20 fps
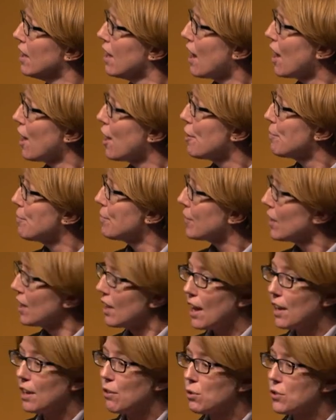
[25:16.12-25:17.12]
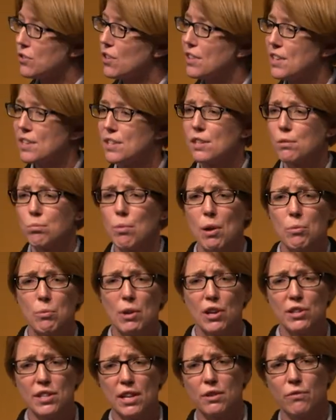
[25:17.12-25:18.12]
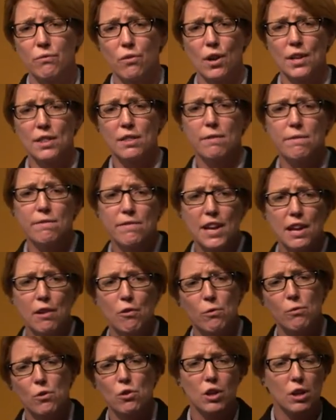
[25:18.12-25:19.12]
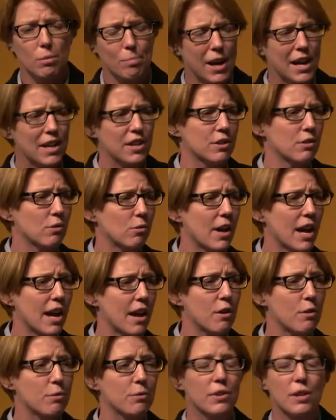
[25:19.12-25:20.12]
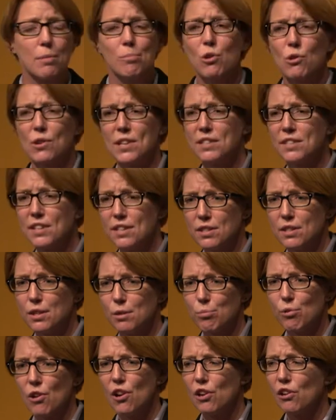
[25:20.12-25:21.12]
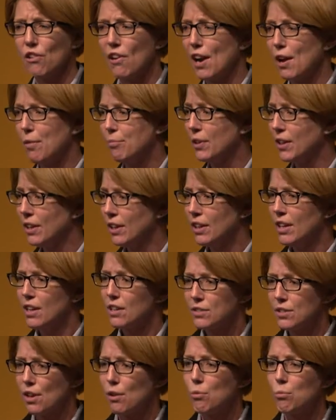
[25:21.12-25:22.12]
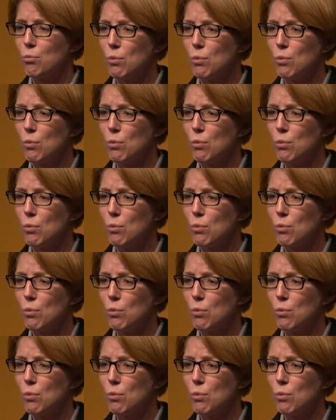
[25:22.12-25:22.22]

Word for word: Um, and also, this is where we identified the fear of occupational health, the employee assistance program. So